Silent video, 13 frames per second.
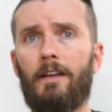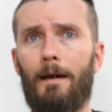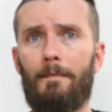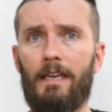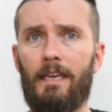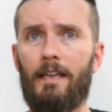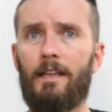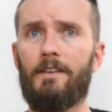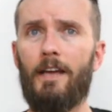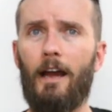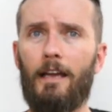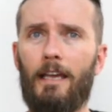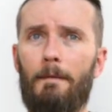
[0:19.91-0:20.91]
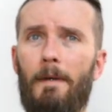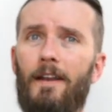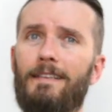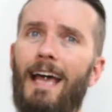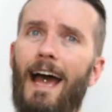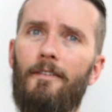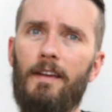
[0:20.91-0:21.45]
are coming in and talking about
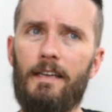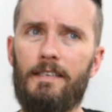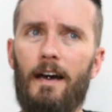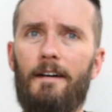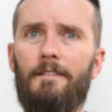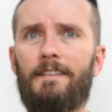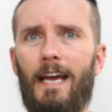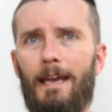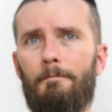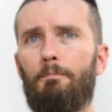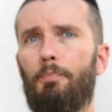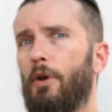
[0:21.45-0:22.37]
is having a tough time